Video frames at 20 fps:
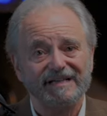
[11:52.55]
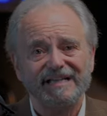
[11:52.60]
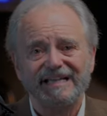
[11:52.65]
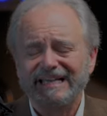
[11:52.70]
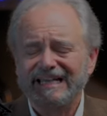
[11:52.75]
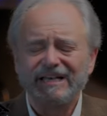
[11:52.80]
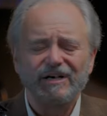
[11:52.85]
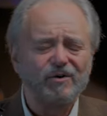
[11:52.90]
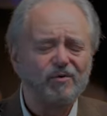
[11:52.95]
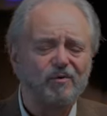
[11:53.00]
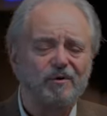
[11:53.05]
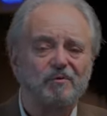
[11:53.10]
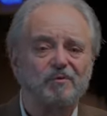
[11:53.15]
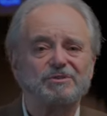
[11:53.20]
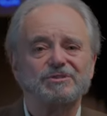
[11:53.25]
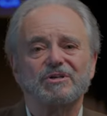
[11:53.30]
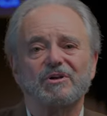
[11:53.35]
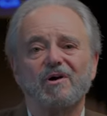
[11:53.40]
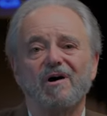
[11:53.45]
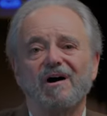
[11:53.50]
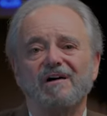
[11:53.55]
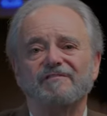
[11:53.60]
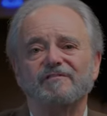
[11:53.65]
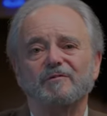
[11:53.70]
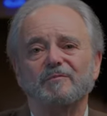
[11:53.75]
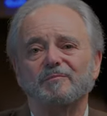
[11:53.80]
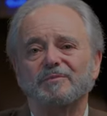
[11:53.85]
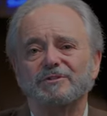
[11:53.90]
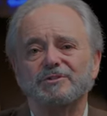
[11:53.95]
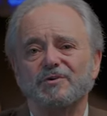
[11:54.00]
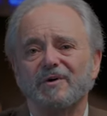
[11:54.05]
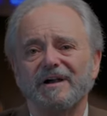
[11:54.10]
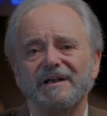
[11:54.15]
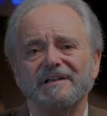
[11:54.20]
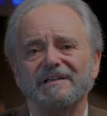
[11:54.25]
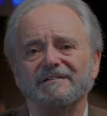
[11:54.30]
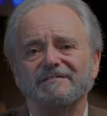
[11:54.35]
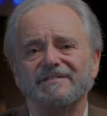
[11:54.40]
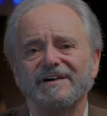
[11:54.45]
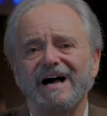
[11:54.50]
He knew it was an awful
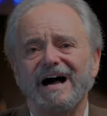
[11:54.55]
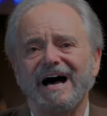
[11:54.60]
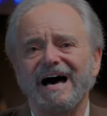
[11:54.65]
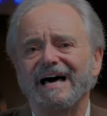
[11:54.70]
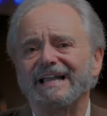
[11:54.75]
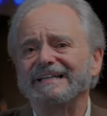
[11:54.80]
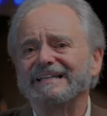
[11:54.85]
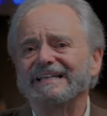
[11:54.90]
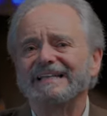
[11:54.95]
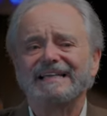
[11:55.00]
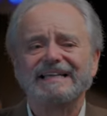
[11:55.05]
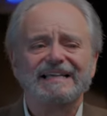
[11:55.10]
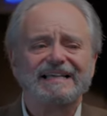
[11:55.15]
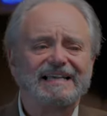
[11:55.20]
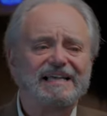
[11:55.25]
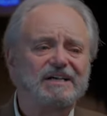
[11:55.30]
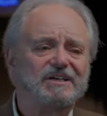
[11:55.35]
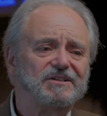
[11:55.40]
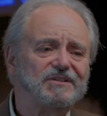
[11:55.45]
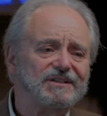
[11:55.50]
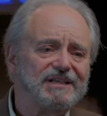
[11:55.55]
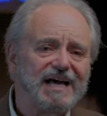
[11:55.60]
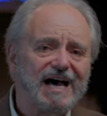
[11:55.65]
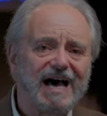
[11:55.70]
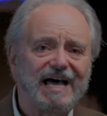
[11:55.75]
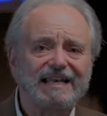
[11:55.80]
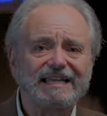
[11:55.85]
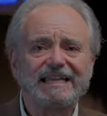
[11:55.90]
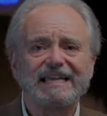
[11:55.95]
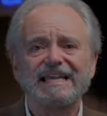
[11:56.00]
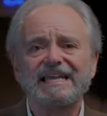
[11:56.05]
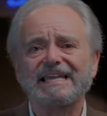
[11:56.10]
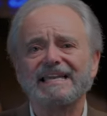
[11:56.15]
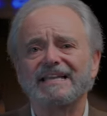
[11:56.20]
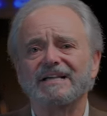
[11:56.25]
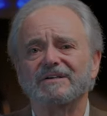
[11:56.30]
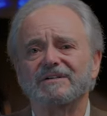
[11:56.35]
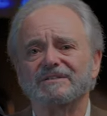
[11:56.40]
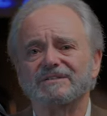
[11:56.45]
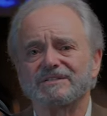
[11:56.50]
betrayal of God. He could not eat,
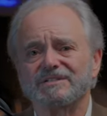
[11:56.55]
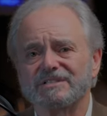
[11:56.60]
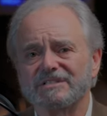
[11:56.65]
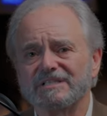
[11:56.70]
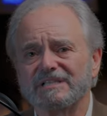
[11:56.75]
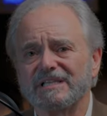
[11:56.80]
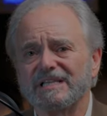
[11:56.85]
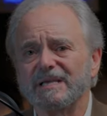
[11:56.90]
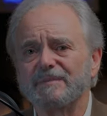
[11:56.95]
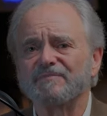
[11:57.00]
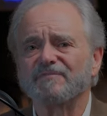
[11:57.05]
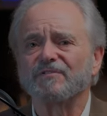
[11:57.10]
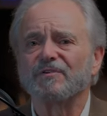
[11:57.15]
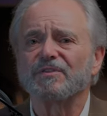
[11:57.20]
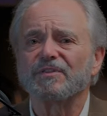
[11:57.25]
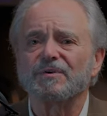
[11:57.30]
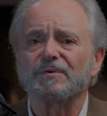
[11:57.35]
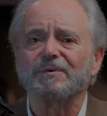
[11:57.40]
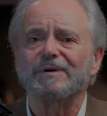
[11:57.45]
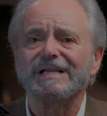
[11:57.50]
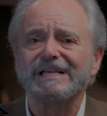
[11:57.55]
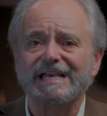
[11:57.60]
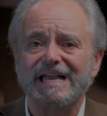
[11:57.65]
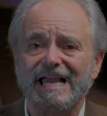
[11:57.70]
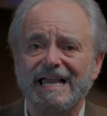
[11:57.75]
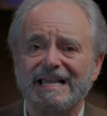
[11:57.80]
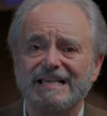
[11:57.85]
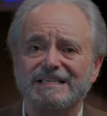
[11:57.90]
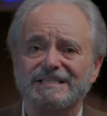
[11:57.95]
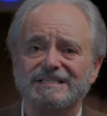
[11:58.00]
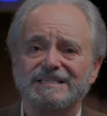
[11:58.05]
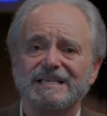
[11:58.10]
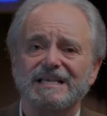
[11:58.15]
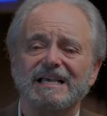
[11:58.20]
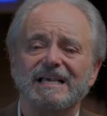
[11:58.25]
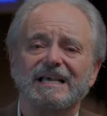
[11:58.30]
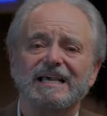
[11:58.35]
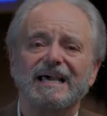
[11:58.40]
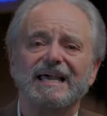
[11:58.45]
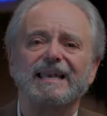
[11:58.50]
he couldn't sleep for three days,
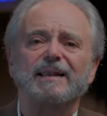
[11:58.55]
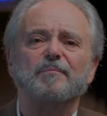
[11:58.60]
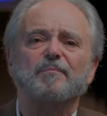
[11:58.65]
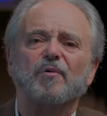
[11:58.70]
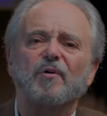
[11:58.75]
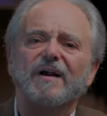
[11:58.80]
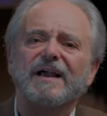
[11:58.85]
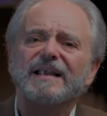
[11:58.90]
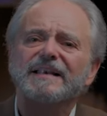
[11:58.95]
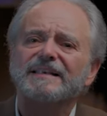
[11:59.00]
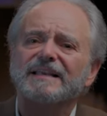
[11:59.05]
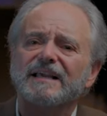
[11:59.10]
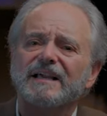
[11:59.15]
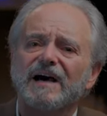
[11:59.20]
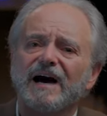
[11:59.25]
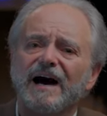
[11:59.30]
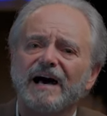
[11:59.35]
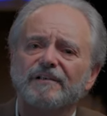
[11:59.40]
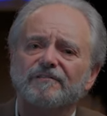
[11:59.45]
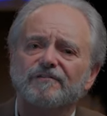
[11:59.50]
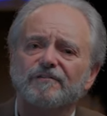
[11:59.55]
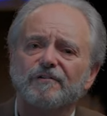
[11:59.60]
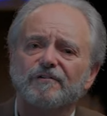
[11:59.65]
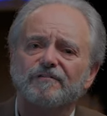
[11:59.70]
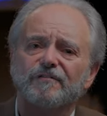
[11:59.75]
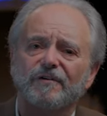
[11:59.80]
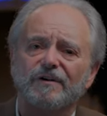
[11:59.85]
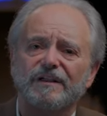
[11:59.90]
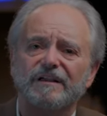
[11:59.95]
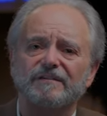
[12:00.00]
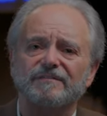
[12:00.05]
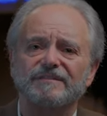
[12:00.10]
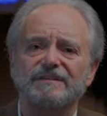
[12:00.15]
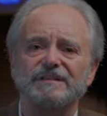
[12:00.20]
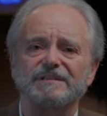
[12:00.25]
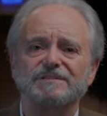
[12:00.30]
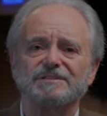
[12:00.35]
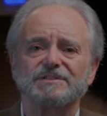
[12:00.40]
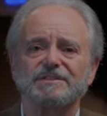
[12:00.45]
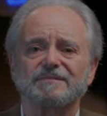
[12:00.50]
and he prayed to God for
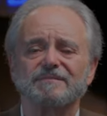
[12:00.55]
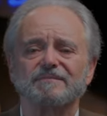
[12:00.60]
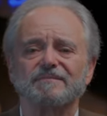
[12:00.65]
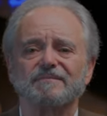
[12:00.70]
forgiveness.